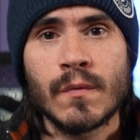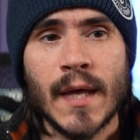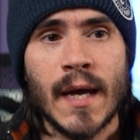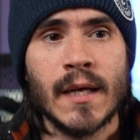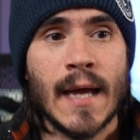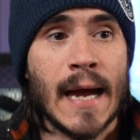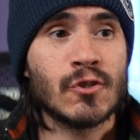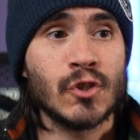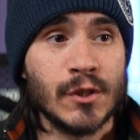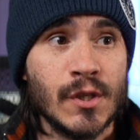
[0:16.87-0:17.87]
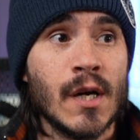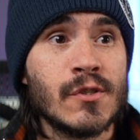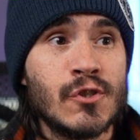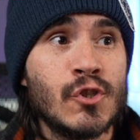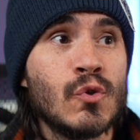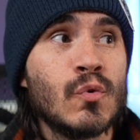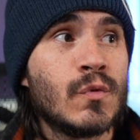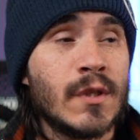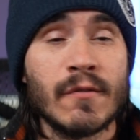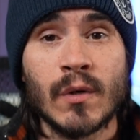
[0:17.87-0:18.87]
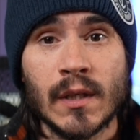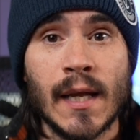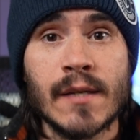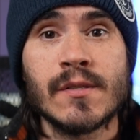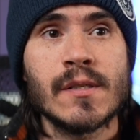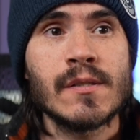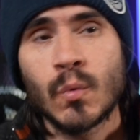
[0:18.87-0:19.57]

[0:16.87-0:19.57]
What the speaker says: that actually does do different lenses.